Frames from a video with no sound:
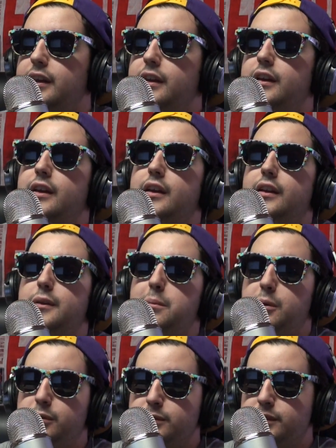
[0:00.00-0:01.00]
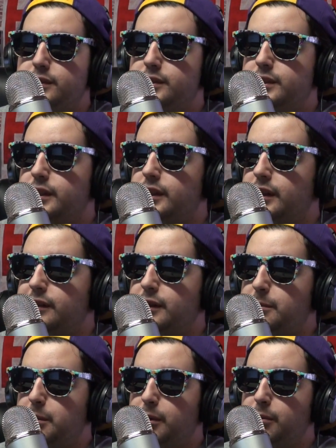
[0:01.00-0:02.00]
And the poster's still held up
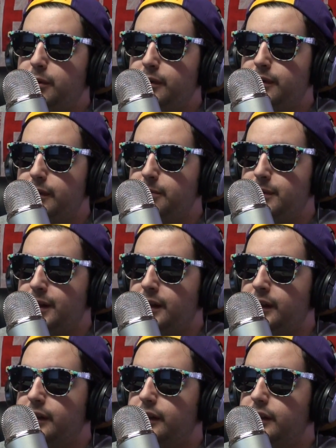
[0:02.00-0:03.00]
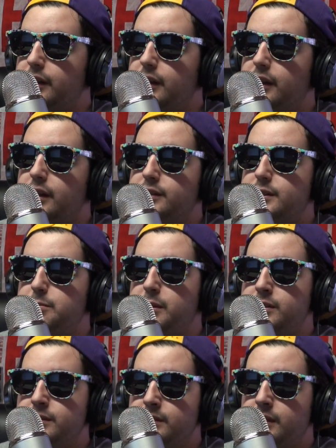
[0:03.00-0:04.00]
by one thumbtack. As he
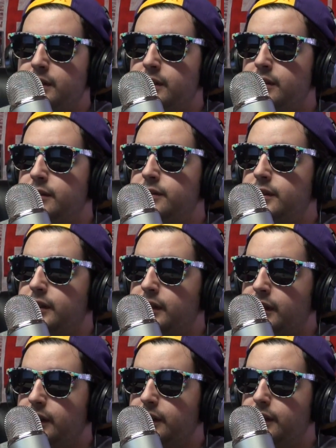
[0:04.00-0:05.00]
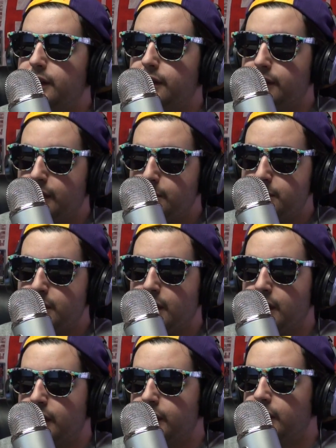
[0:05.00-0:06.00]
bends down to get the
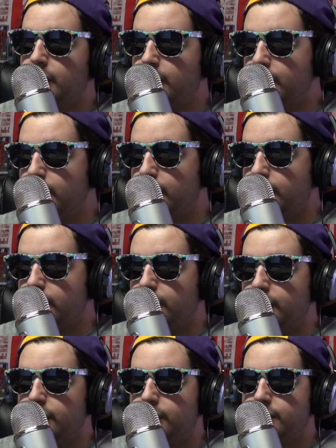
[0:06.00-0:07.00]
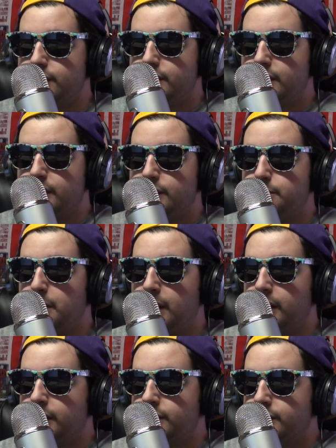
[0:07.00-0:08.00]
thumbtack, you can see his back
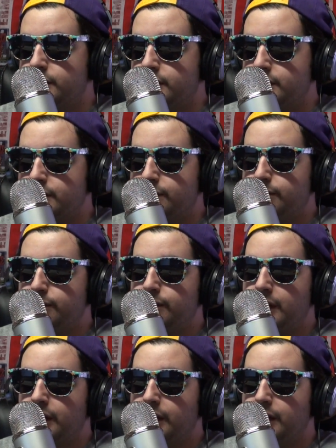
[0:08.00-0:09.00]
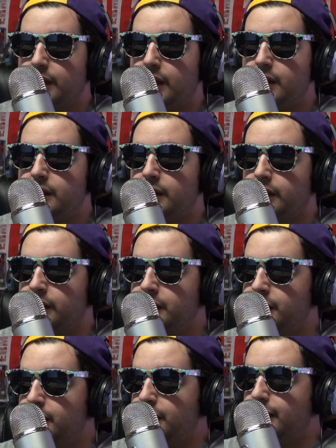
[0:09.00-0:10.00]
is just fucking aching.
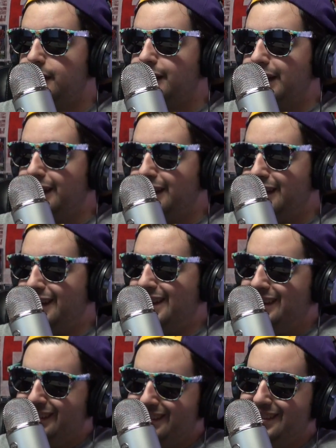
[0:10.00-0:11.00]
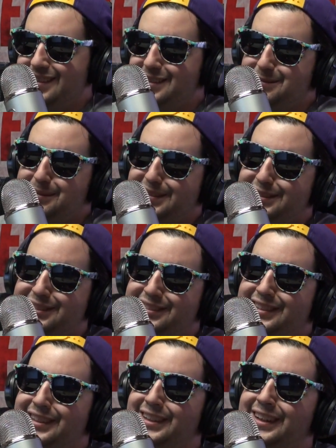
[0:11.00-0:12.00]
And then the
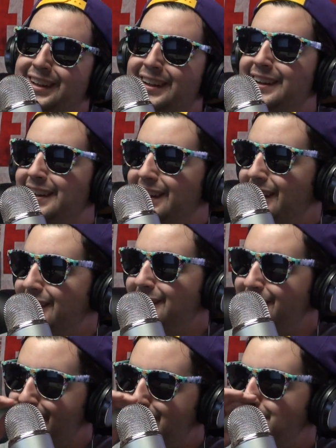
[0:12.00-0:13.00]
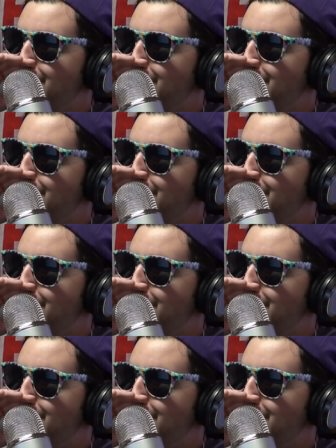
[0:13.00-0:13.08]
poster, I don't know why I'm